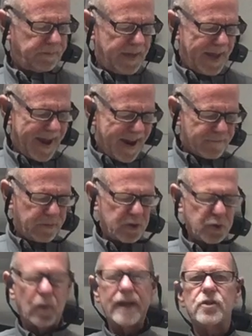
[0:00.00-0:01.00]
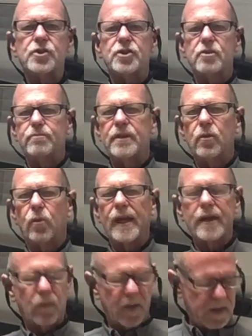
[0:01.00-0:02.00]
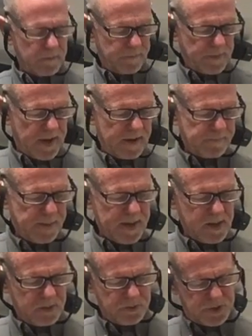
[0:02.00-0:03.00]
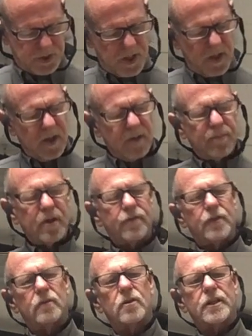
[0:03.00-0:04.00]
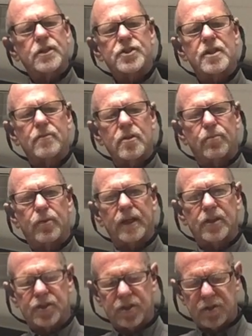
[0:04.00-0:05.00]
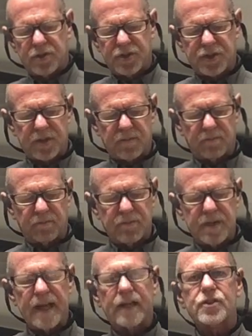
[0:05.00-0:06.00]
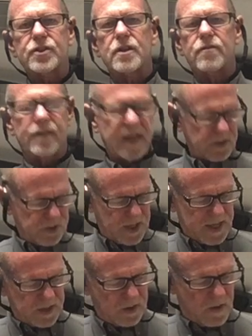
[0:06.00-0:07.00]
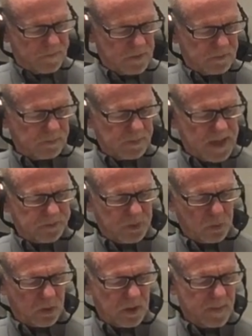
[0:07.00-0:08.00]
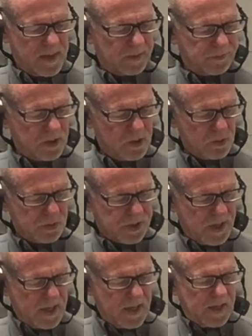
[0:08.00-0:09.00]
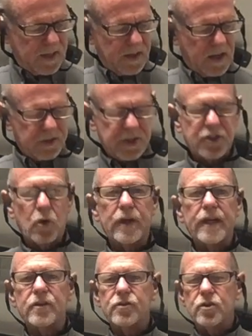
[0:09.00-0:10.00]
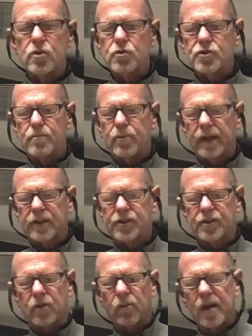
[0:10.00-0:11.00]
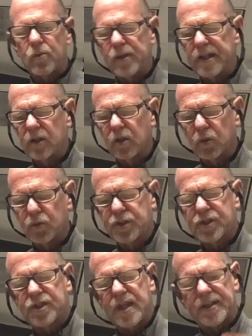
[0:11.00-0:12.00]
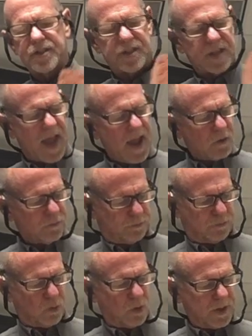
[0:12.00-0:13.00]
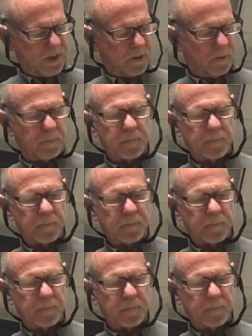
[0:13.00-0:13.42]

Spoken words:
The average weight should be right around 5 pounds, but if you look at some of the bricks, there's some nicks and things taken off of them, not to worry about those. Just go ahead and use the bricks that Rodrigo sets out for you.